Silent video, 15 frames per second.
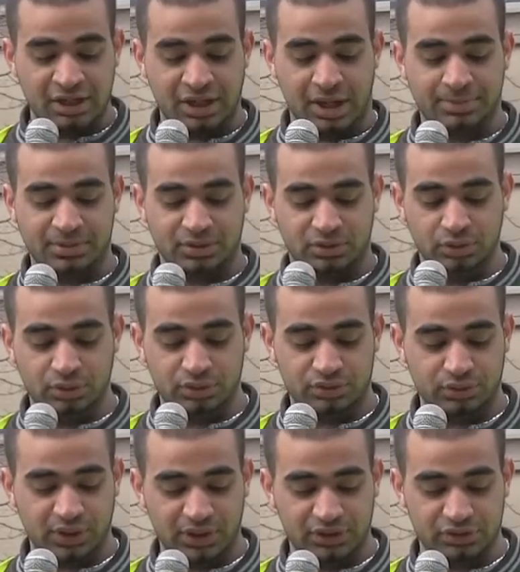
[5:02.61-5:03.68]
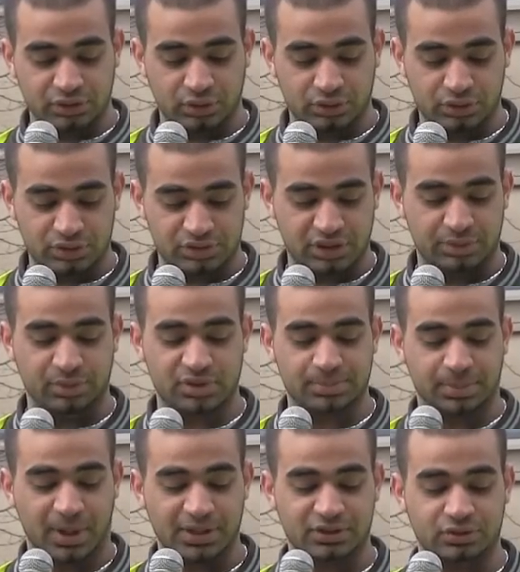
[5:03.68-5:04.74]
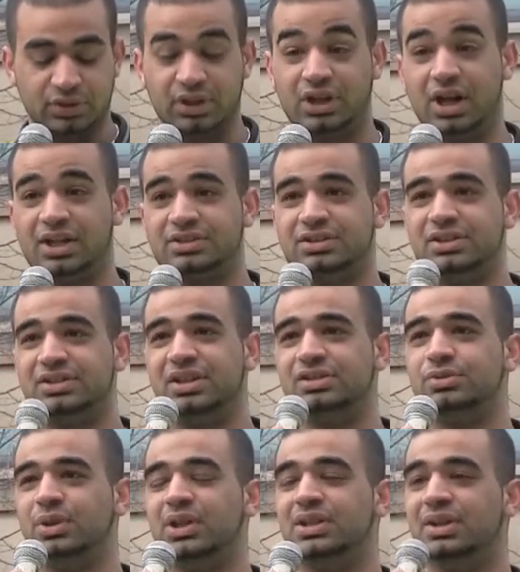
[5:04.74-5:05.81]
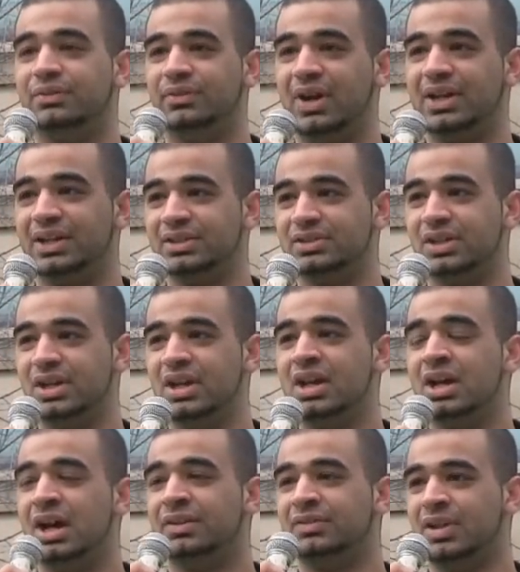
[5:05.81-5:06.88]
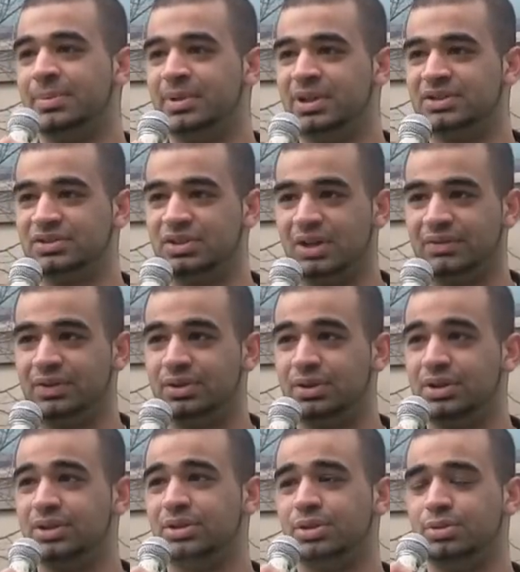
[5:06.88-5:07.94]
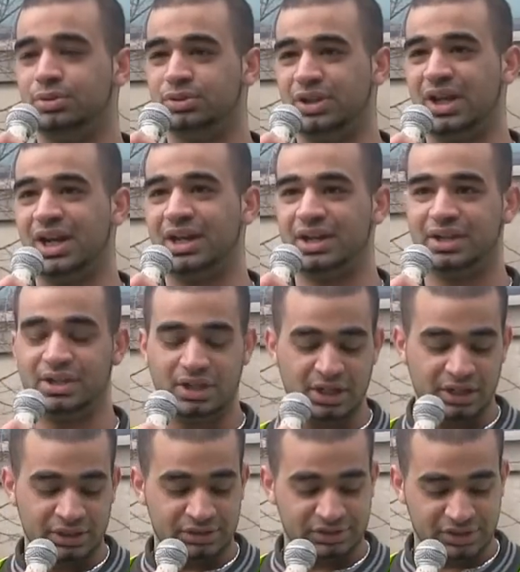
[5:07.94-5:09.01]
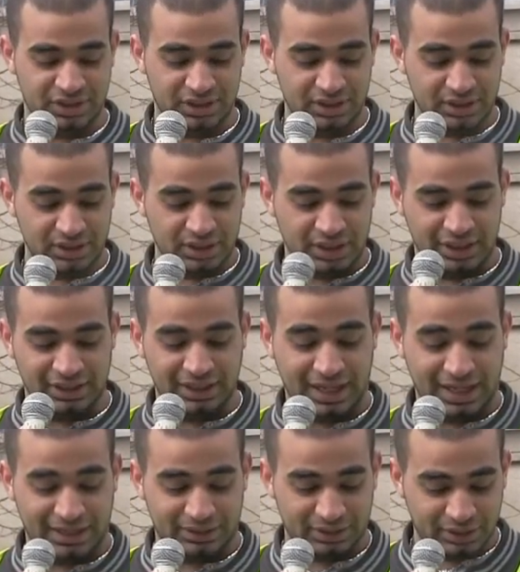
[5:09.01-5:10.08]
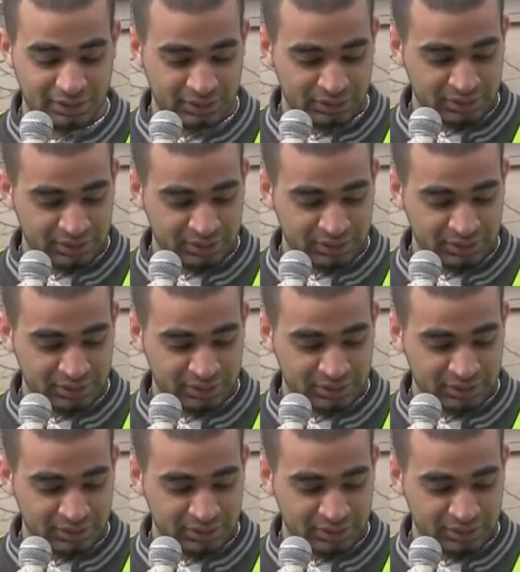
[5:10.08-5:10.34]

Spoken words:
captured two Israeli soldiers in response to the constant Israeli defiance of Lebanese sovereignty through air, sea, and land.